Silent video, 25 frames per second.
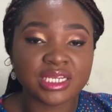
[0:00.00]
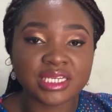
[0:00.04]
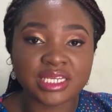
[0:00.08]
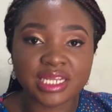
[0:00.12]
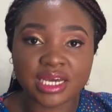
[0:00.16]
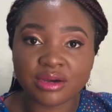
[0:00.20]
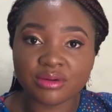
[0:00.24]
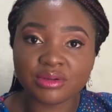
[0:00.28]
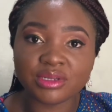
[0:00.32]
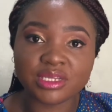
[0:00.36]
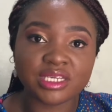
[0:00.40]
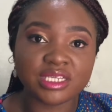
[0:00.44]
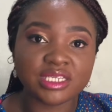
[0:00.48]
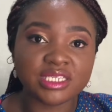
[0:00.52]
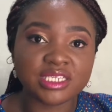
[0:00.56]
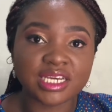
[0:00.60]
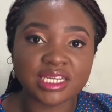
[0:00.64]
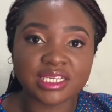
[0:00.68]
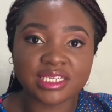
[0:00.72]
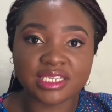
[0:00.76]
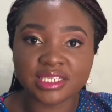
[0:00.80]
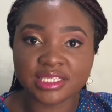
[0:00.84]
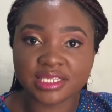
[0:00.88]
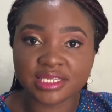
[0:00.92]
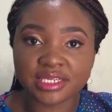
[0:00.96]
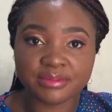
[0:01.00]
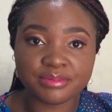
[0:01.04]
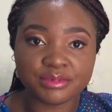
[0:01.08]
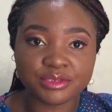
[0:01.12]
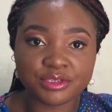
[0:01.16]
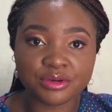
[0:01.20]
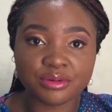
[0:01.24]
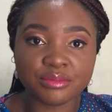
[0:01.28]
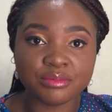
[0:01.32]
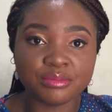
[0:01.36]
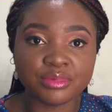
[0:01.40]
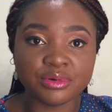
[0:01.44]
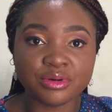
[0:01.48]
down in their
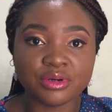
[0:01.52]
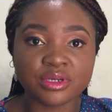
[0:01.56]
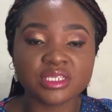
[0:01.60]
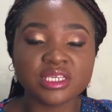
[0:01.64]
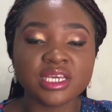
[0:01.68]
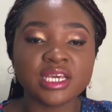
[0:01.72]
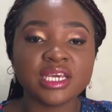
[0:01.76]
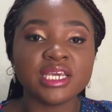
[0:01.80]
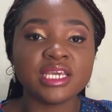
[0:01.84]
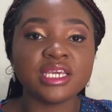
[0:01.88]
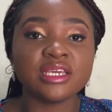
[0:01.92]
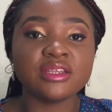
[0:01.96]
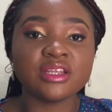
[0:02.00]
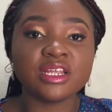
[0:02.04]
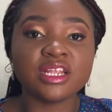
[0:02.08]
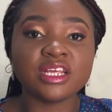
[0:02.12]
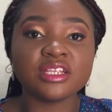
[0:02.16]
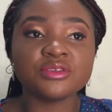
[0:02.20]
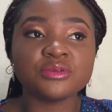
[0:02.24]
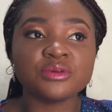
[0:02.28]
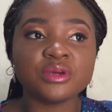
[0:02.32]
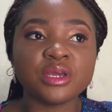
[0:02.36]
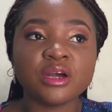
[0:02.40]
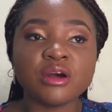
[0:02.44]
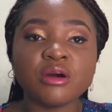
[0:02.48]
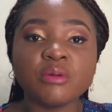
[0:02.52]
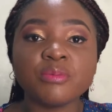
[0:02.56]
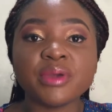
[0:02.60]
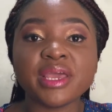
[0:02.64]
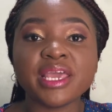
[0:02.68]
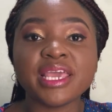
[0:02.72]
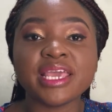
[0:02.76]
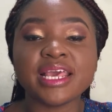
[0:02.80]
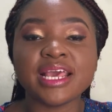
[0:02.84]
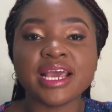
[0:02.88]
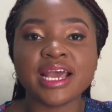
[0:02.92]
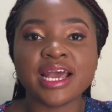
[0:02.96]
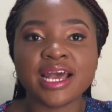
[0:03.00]
description box in order to help
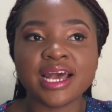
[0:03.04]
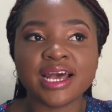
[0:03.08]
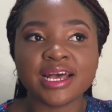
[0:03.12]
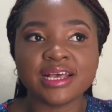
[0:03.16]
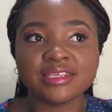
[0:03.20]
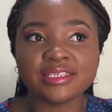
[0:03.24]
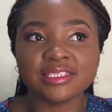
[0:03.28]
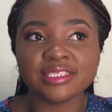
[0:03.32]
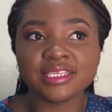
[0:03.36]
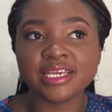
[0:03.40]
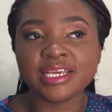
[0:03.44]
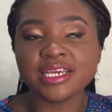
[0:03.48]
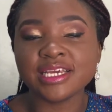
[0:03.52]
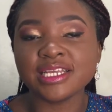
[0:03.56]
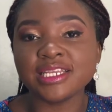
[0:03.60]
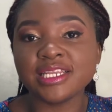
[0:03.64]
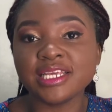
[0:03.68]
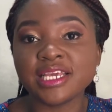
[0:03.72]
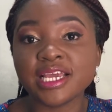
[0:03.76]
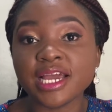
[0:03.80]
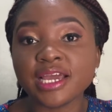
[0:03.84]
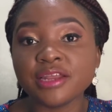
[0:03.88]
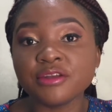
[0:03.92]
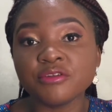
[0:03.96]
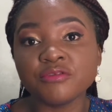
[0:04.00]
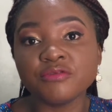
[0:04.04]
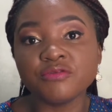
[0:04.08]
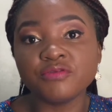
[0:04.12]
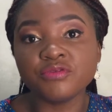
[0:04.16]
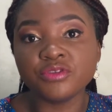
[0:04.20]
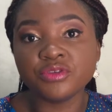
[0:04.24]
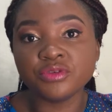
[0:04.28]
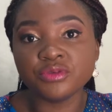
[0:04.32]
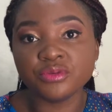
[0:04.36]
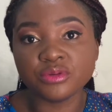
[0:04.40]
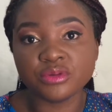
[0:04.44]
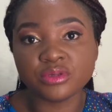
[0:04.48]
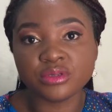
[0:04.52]
enhance the kind of
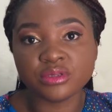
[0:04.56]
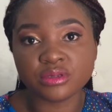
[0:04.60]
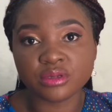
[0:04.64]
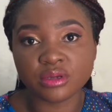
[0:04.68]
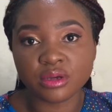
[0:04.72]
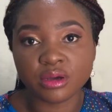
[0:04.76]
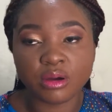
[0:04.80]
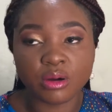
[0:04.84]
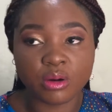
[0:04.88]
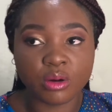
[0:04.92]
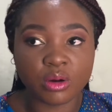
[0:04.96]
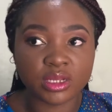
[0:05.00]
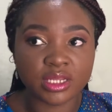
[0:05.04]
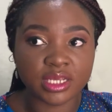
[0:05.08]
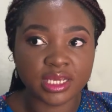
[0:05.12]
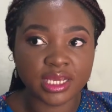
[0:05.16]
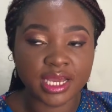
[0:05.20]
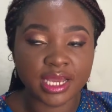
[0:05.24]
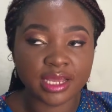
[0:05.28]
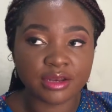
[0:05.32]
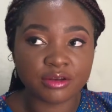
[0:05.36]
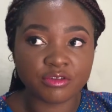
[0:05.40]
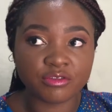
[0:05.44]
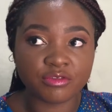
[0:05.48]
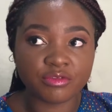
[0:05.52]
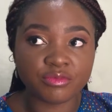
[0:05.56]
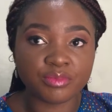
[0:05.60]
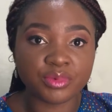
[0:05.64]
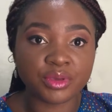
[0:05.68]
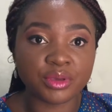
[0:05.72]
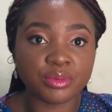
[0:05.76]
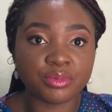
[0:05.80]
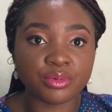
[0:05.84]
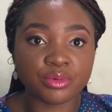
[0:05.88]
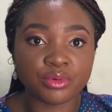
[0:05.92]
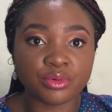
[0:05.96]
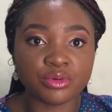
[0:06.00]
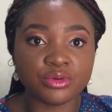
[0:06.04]
views or the kind of
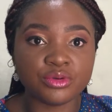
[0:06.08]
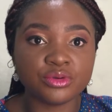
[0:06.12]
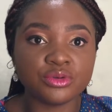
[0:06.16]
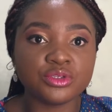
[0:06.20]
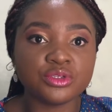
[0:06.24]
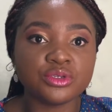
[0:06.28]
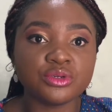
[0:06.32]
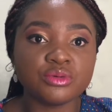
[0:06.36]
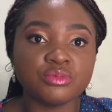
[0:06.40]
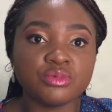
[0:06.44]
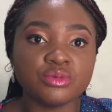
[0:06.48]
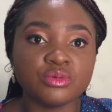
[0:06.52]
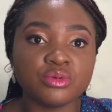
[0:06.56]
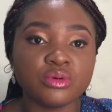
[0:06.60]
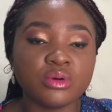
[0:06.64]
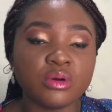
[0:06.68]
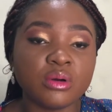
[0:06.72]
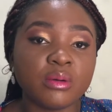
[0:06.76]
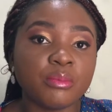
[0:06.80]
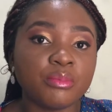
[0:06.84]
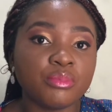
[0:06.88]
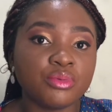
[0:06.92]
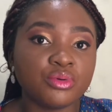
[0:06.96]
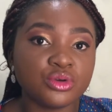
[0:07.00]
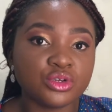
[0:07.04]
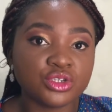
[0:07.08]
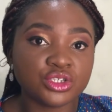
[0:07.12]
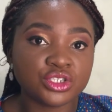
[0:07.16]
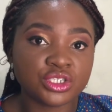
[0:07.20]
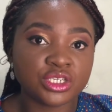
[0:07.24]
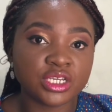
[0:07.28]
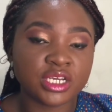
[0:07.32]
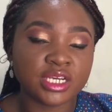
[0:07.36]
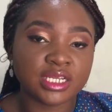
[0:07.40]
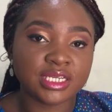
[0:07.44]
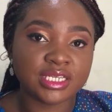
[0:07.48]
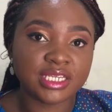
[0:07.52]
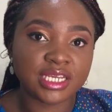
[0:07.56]
people YouTube will
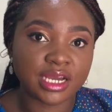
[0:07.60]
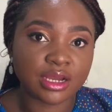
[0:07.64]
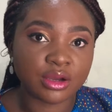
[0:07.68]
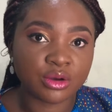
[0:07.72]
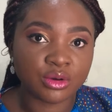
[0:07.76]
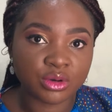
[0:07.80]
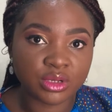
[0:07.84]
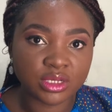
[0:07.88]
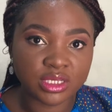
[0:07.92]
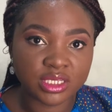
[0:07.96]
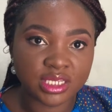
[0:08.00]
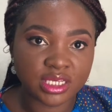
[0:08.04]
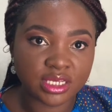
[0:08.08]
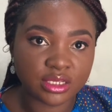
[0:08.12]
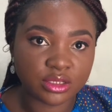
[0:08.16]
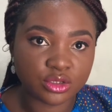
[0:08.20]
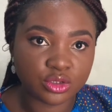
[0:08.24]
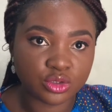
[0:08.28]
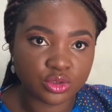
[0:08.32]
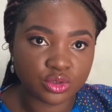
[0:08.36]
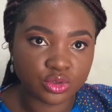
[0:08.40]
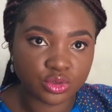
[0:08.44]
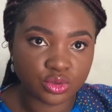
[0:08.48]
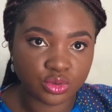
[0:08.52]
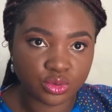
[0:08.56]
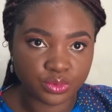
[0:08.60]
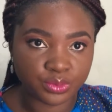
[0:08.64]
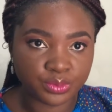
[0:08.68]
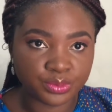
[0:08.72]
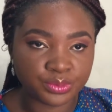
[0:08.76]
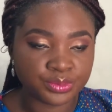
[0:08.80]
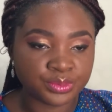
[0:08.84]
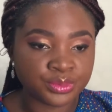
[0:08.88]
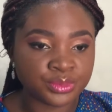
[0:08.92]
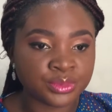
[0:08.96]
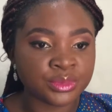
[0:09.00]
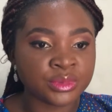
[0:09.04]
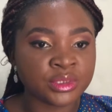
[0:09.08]
push their content to.
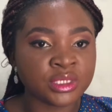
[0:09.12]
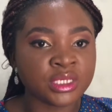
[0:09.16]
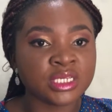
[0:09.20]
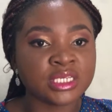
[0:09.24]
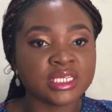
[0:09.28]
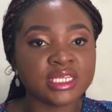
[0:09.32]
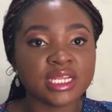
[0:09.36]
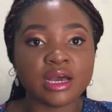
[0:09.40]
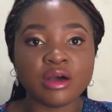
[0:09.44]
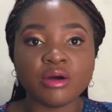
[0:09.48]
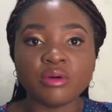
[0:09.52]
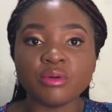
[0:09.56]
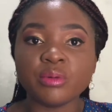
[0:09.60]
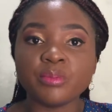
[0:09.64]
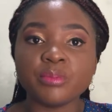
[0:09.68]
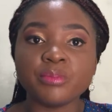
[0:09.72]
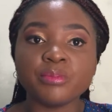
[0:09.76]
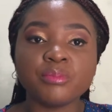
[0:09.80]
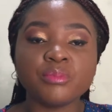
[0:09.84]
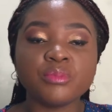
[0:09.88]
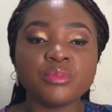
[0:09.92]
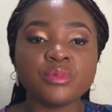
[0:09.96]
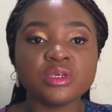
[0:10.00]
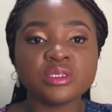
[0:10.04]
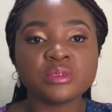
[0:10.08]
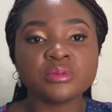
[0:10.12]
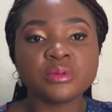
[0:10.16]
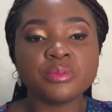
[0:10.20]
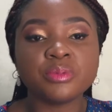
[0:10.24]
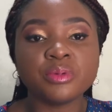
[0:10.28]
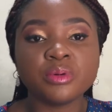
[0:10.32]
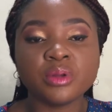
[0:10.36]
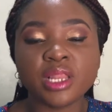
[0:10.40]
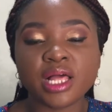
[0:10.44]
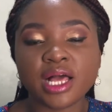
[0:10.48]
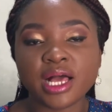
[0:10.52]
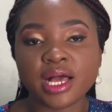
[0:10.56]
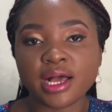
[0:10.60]
Now, most
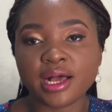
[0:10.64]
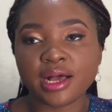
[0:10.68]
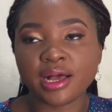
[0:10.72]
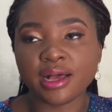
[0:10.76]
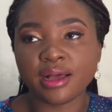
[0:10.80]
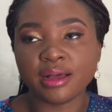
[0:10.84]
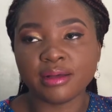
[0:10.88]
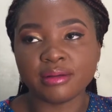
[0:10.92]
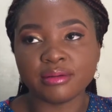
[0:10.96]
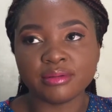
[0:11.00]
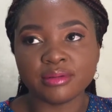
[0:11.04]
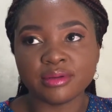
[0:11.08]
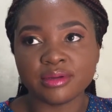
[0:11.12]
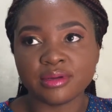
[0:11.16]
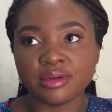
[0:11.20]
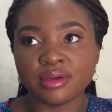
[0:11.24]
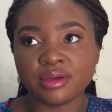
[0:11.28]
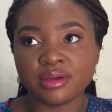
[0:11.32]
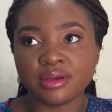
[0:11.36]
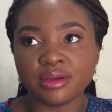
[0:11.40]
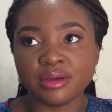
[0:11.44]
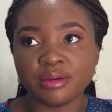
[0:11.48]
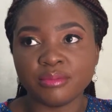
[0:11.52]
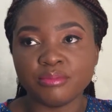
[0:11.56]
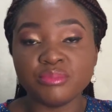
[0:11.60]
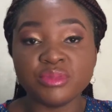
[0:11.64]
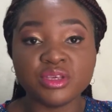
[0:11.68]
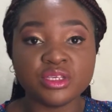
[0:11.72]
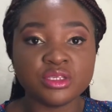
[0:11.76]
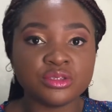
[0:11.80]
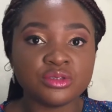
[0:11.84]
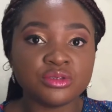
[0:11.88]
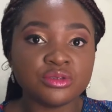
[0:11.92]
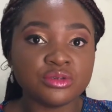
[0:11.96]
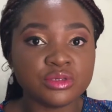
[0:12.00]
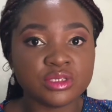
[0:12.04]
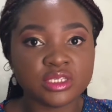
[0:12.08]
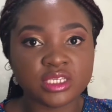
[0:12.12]
people are
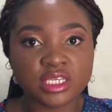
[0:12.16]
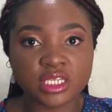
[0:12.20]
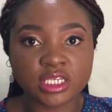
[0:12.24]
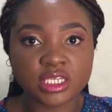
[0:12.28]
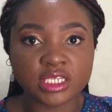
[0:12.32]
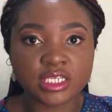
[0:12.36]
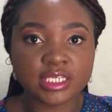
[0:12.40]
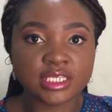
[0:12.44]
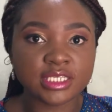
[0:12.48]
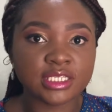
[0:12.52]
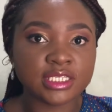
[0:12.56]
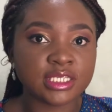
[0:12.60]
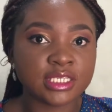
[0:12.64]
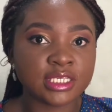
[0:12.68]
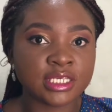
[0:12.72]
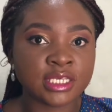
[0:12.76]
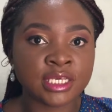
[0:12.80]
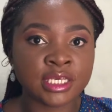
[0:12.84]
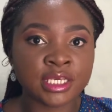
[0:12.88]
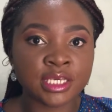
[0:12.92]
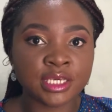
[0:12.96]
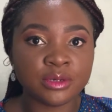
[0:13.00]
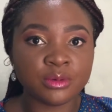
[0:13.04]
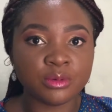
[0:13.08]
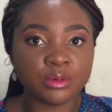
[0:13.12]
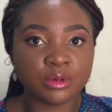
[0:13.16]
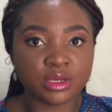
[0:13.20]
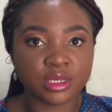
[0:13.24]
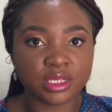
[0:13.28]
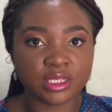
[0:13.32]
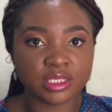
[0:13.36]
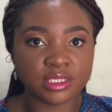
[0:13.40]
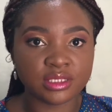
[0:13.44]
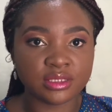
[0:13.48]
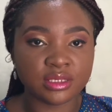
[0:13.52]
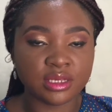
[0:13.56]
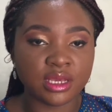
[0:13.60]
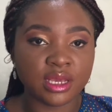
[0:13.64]
misusing these
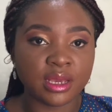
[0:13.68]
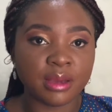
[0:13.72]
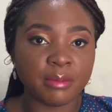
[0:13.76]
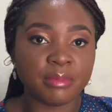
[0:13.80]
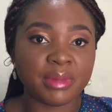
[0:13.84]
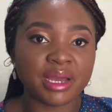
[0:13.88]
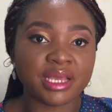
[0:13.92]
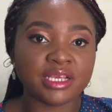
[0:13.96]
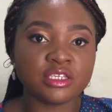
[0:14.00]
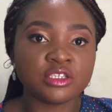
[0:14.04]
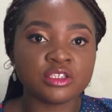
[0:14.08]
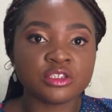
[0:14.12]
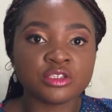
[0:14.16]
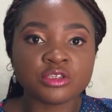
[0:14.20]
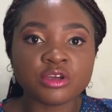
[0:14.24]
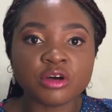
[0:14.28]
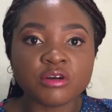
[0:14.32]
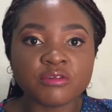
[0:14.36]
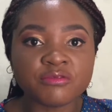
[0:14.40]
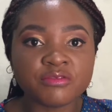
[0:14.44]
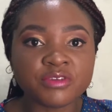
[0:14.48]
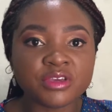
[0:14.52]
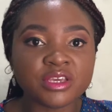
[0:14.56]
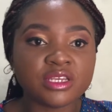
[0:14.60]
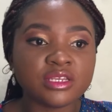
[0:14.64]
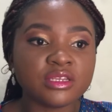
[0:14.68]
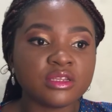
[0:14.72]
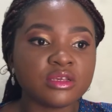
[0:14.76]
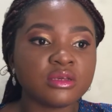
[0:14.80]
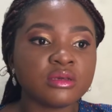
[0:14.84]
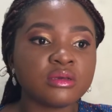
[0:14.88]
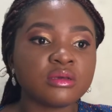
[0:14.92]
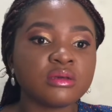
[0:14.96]
keywords by stuffing